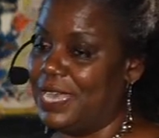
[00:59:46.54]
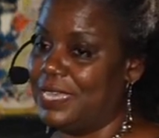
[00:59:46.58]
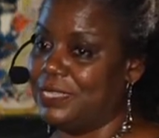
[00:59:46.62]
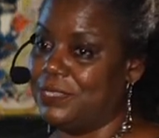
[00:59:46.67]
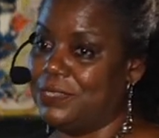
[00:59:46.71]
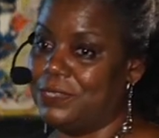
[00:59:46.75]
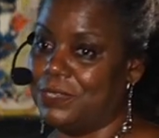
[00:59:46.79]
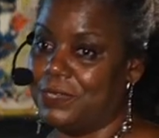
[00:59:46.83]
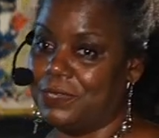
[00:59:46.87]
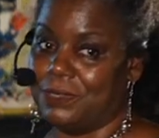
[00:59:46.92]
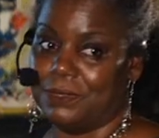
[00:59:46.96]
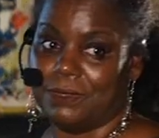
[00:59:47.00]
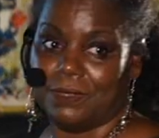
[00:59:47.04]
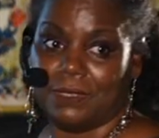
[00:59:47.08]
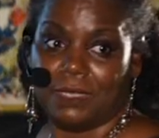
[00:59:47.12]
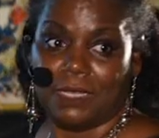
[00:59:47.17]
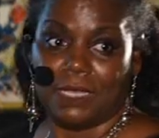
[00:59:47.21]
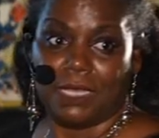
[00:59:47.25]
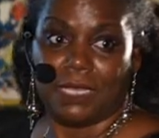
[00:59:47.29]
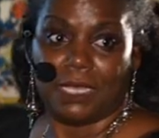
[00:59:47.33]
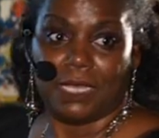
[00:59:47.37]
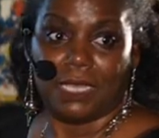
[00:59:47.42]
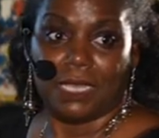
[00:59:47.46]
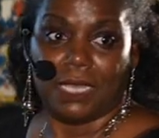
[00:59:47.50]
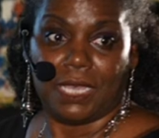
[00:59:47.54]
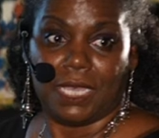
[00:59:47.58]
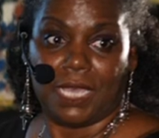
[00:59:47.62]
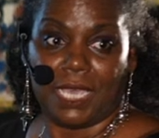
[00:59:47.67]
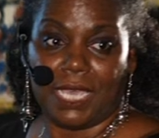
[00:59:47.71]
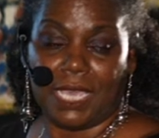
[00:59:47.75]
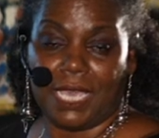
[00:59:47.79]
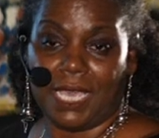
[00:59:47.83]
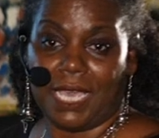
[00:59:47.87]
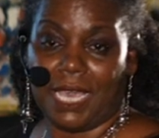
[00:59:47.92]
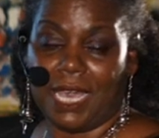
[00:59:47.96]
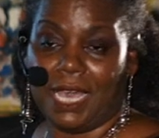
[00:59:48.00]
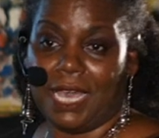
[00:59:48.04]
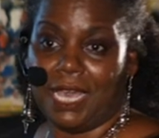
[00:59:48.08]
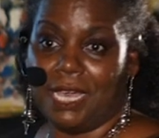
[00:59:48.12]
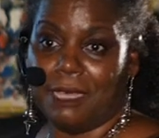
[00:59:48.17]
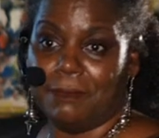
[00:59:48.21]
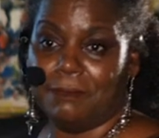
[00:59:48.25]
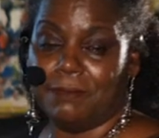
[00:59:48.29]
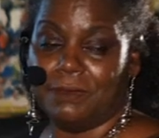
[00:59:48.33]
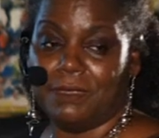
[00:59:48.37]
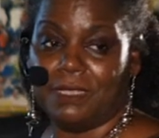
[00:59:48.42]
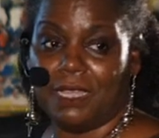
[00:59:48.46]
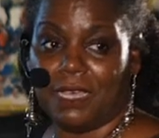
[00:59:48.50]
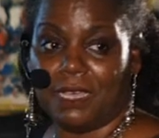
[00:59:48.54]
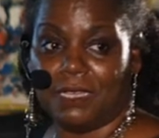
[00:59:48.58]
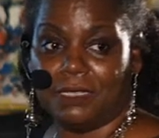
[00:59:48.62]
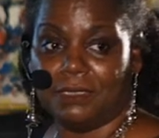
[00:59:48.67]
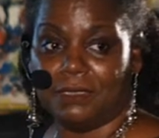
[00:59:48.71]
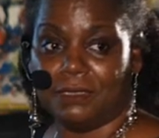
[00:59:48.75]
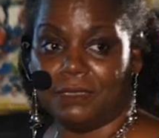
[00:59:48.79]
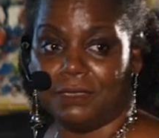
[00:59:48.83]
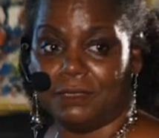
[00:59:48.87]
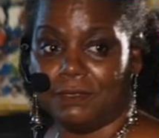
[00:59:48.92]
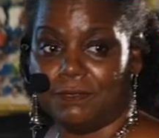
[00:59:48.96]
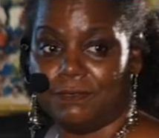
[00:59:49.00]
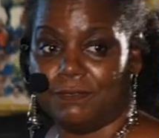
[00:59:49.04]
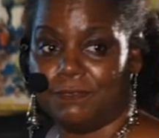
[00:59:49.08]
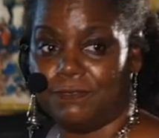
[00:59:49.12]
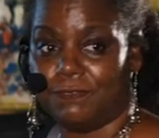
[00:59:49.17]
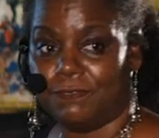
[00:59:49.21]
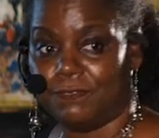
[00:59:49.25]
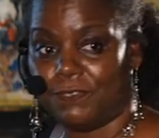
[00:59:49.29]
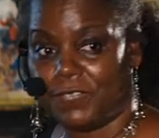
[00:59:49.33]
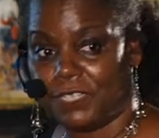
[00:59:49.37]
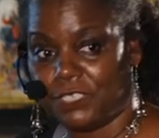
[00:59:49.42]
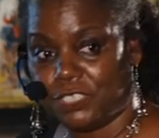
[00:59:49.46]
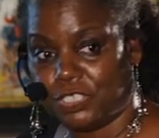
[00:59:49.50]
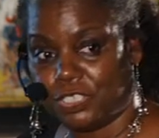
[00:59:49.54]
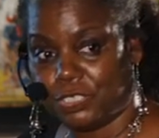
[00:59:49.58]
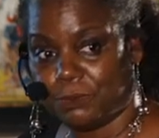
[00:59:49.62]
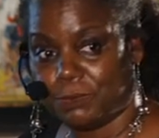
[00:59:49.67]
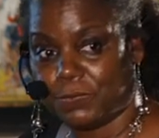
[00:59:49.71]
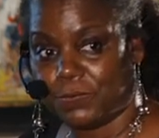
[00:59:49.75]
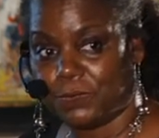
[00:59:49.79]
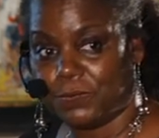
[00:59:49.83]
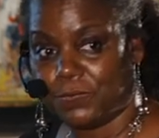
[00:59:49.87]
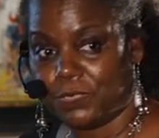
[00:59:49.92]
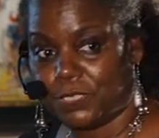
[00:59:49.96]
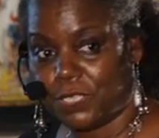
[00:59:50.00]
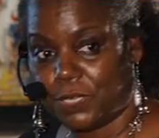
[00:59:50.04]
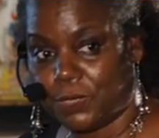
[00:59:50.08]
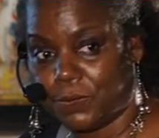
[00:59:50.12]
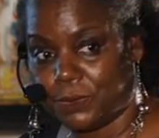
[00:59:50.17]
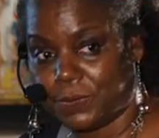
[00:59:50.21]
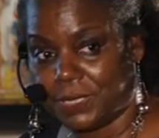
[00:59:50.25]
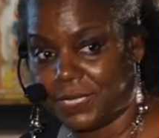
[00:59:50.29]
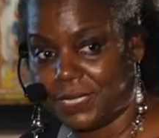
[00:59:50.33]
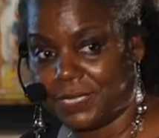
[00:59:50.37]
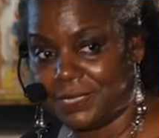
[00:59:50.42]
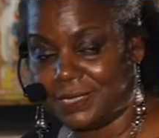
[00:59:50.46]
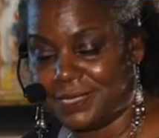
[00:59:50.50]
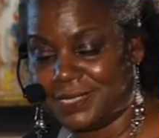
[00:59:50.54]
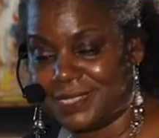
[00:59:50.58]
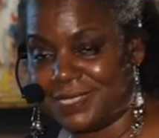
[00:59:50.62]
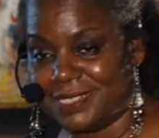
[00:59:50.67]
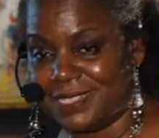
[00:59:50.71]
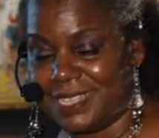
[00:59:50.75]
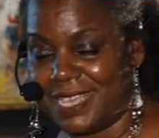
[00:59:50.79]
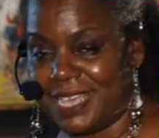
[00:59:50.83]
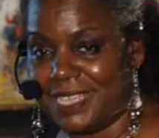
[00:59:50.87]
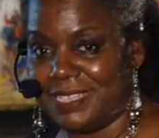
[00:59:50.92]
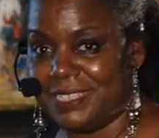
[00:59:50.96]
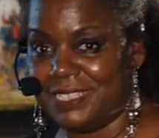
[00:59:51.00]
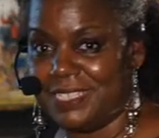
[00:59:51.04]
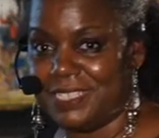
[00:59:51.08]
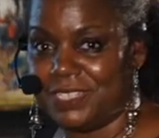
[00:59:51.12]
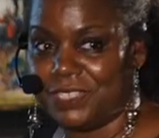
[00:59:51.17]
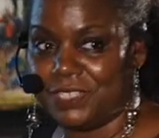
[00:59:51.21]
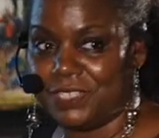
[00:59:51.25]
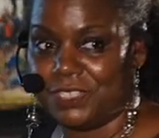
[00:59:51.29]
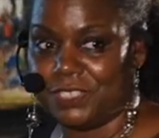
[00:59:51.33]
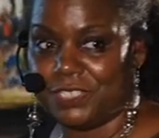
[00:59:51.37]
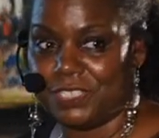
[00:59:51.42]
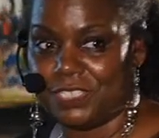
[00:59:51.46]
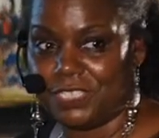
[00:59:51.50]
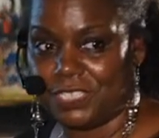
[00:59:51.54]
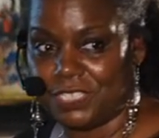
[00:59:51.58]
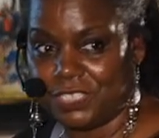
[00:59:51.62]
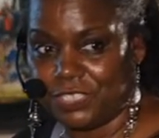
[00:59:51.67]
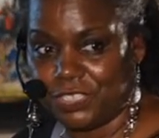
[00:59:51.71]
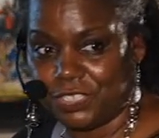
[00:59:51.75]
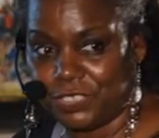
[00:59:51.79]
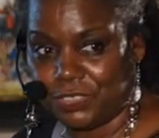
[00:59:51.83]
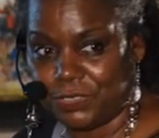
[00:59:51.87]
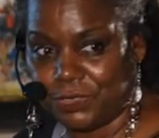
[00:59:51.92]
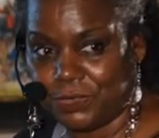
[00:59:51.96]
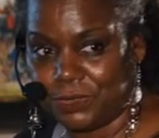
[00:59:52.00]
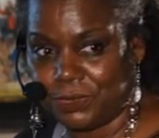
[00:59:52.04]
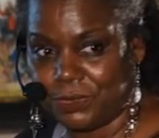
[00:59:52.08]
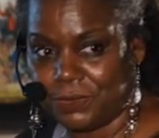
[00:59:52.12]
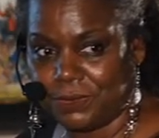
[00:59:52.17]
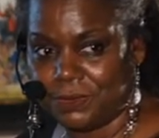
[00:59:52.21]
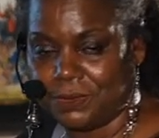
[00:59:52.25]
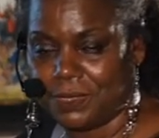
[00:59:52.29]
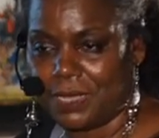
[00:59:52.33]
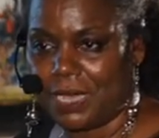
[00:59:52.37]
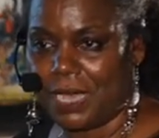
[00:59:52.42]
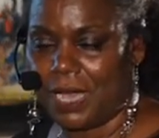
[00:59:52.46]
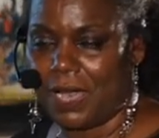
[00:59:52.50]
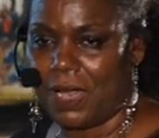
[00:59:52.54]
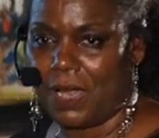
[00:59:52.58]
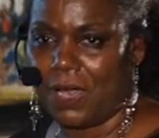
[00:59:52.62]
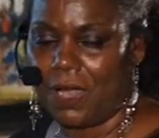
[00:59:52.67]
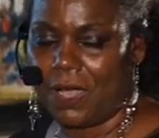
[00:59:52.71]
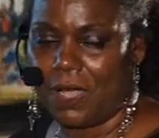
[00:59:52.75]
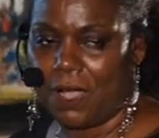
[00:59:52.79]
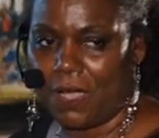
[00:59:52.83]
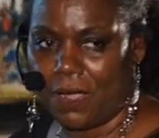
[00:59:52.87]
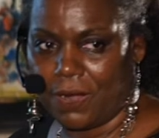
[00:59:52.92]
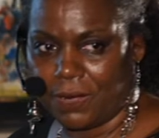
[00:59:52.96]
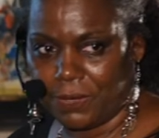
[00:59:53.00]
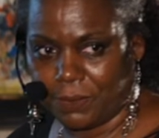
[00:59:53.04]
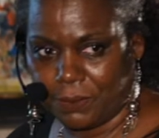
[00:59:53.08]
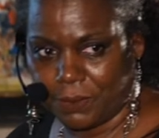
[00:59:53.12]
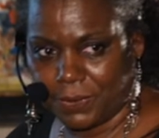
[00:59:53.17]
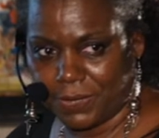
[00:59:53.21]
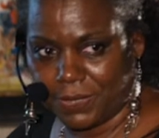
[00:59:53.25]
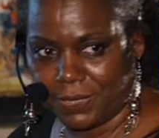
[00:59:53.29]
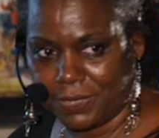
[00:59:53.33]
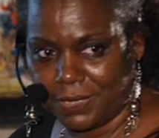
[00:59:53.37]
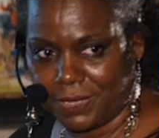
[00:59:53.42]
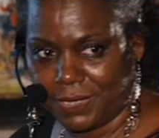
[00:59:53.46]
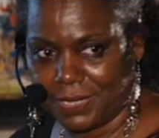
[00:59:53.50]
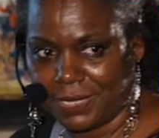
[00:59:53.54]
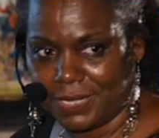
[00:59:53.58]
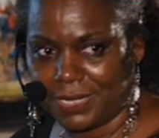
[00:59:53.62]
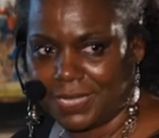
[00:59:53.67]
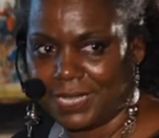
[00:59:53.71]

You know, um, none fungible tokens, and these are digital artwork